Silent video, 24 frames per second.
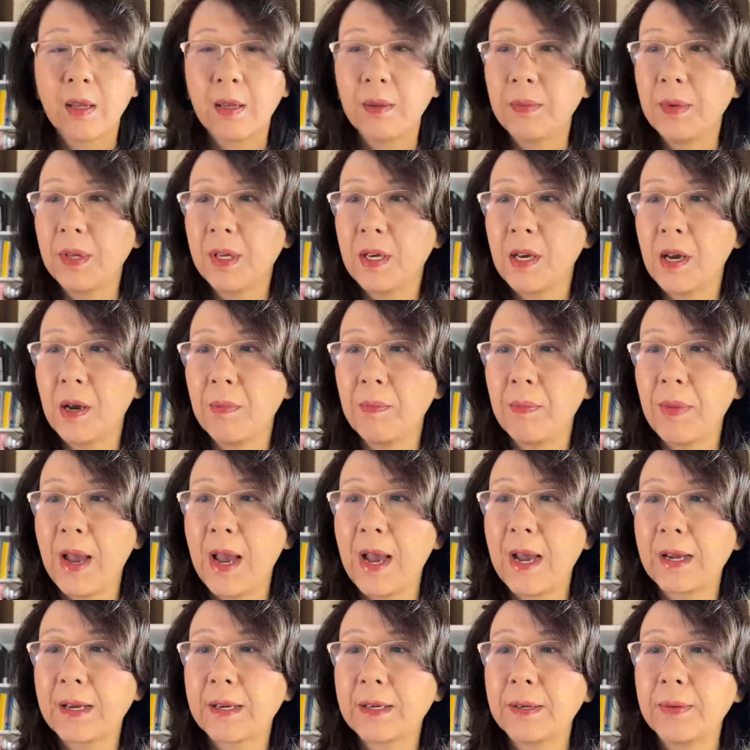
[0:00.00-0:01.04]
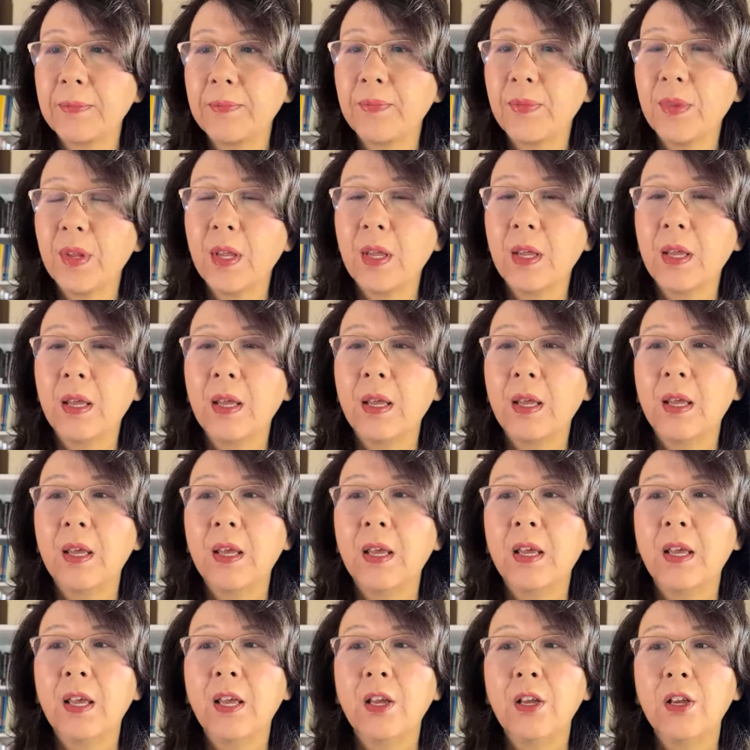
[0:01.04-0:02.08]
me come back.
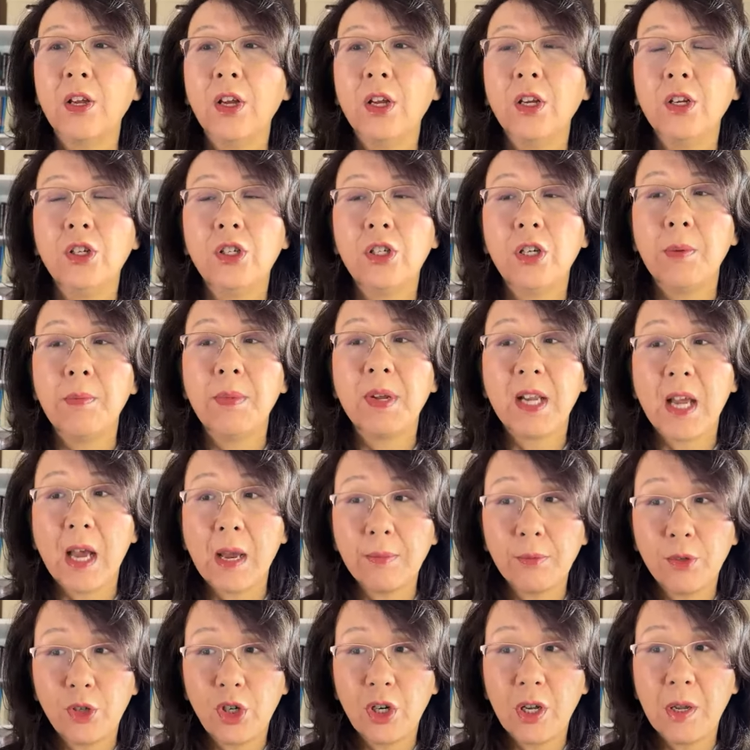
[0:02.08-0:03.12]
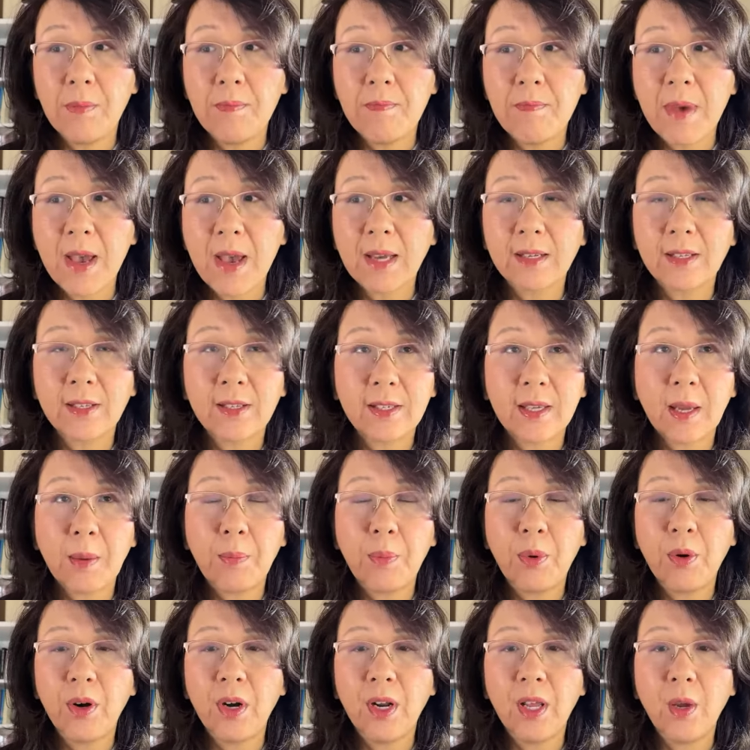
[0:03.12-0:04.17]
Madame Xi met
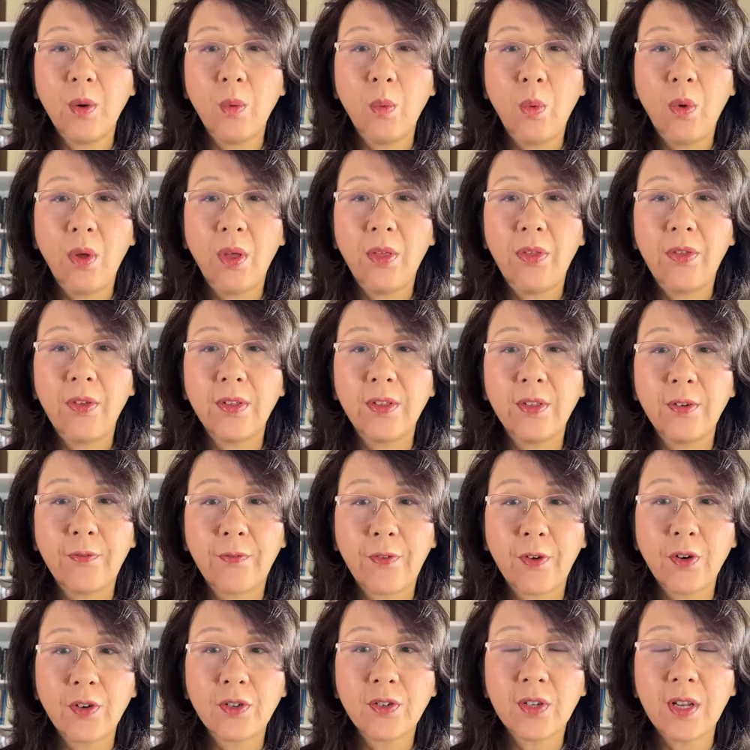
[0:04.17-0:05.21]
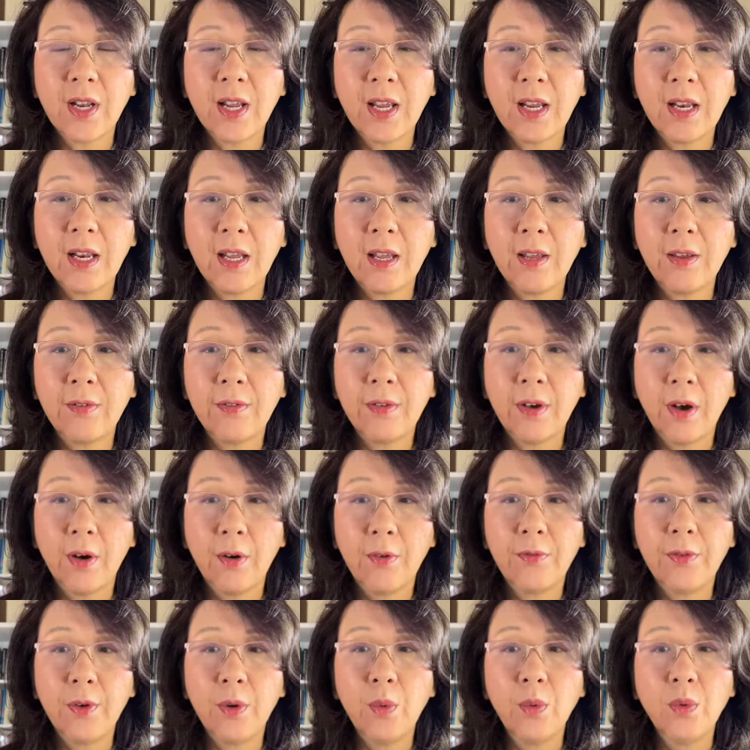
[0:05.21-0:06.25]
separately with the First Lady
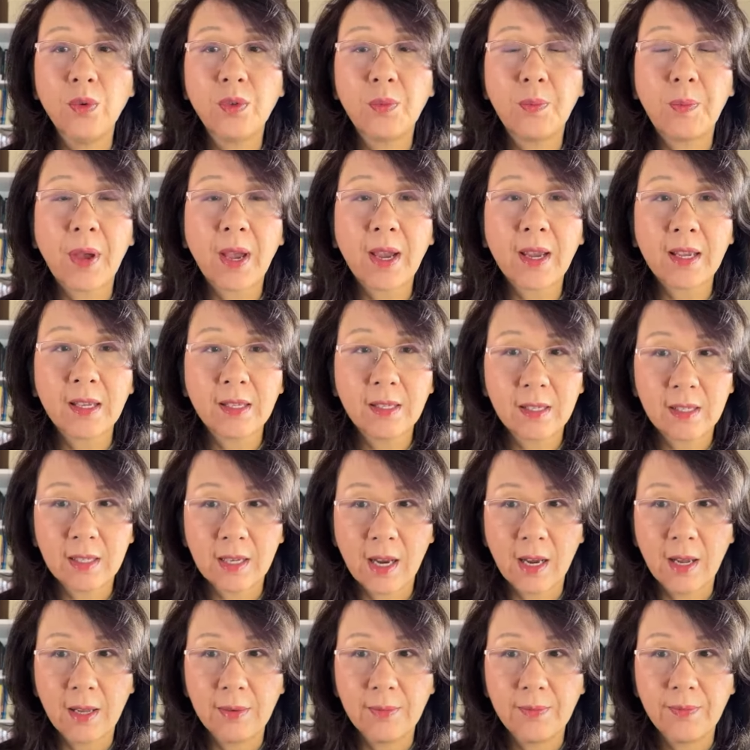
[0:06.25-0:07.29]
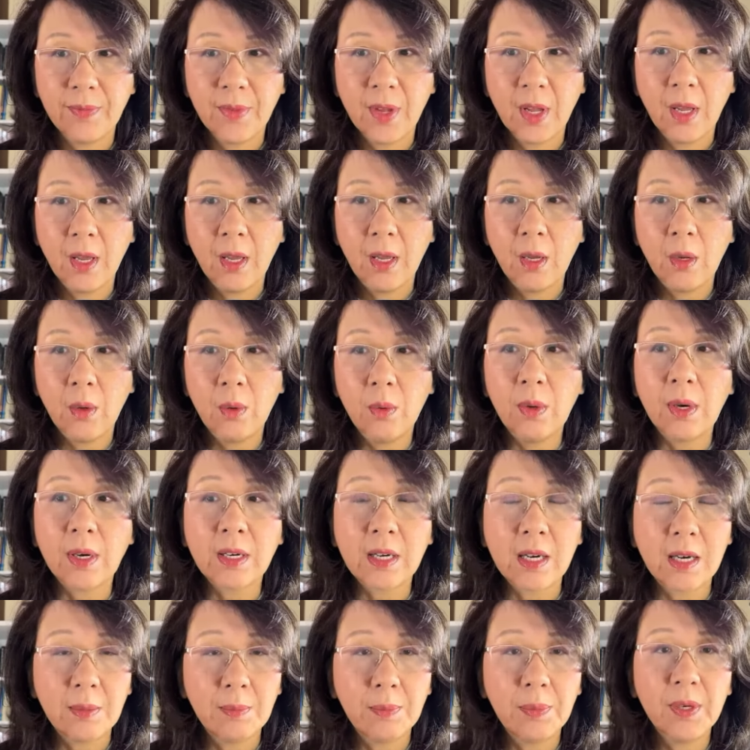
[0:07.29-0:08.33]
of Uzbekistan, who
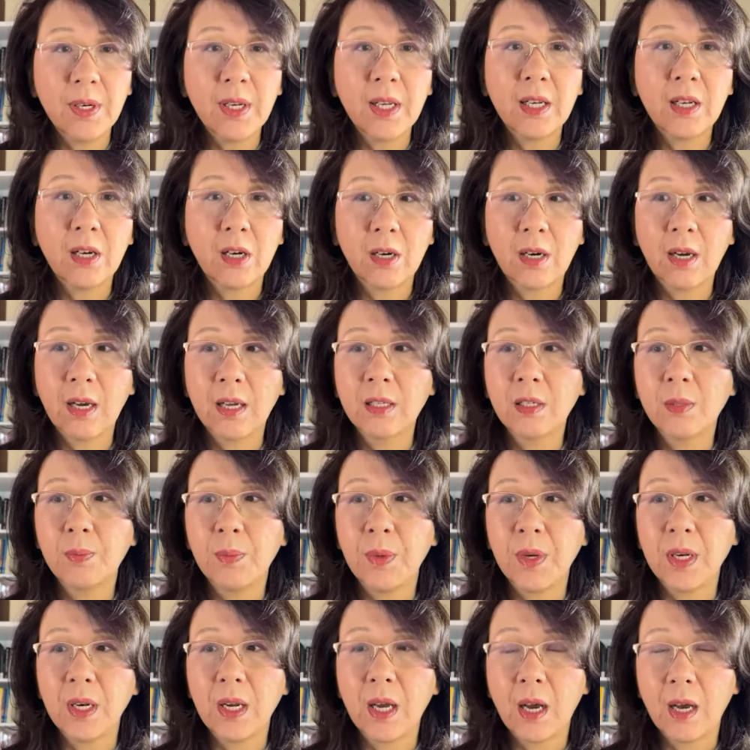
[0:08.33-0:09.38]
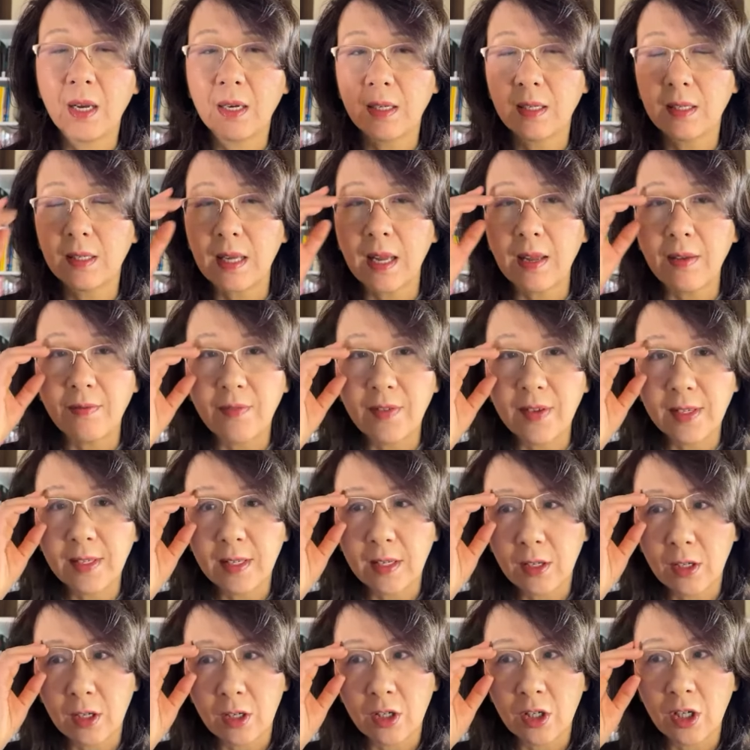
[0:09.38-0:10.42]
accompanied her husband on a state
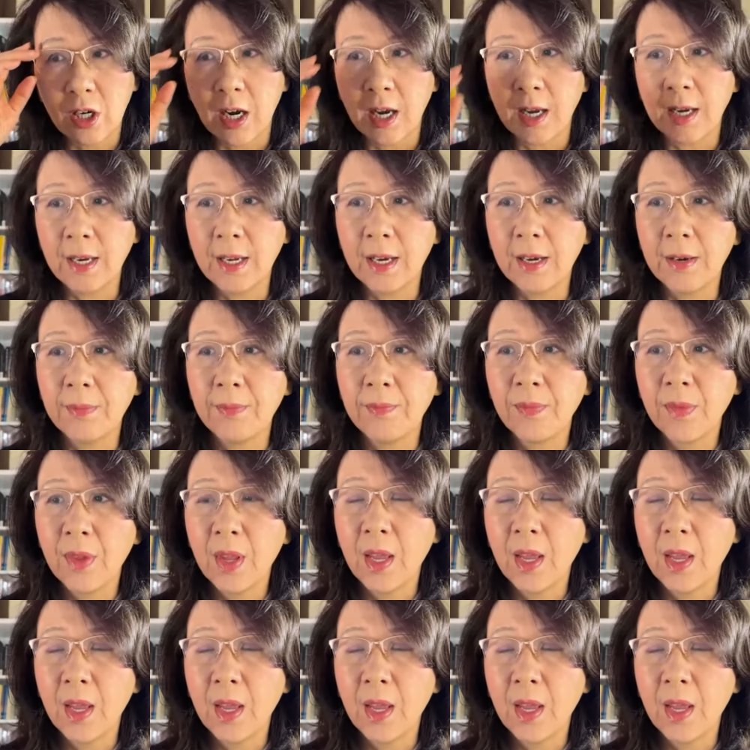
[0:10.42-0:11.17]
visit to China.